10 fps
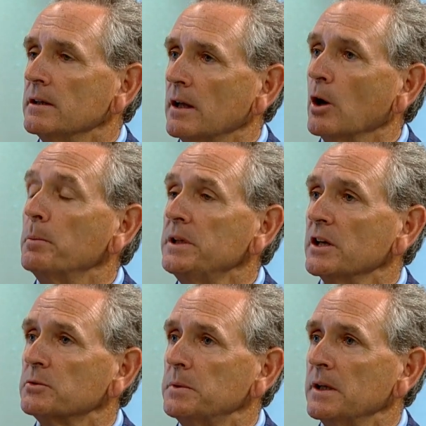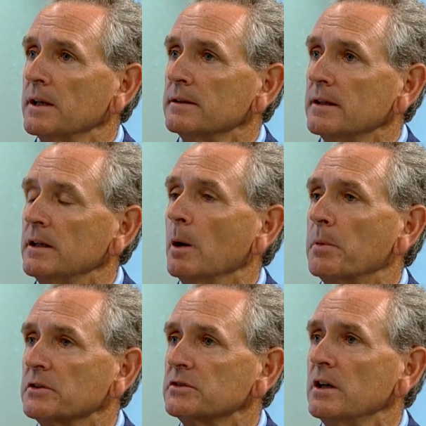to help ESPN and help
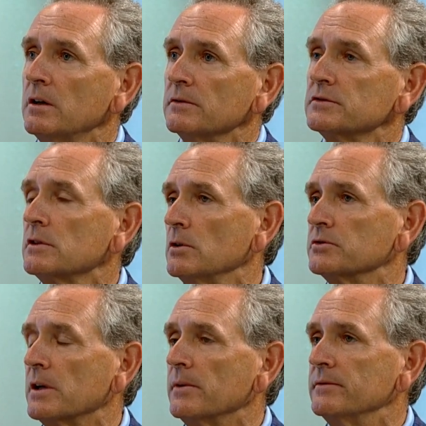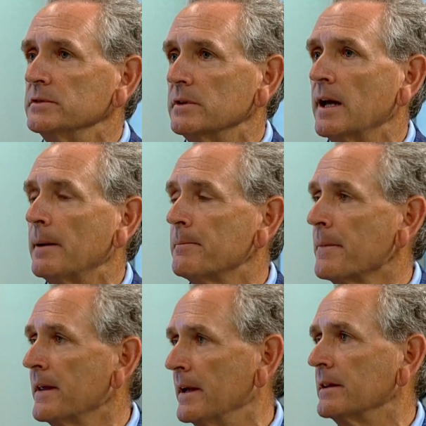ourselves close that revenue gap.
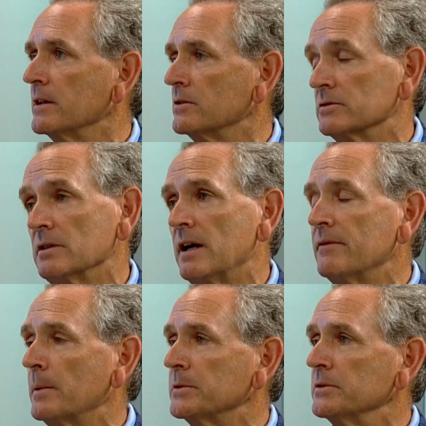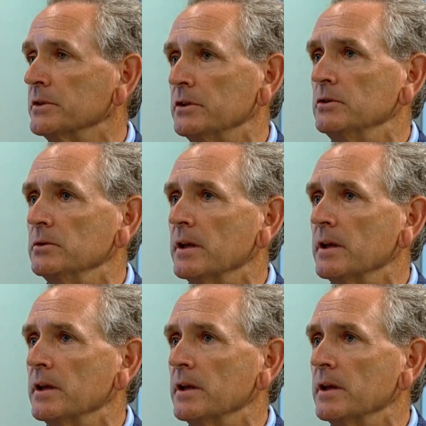And I think there's a lot of opportunity to do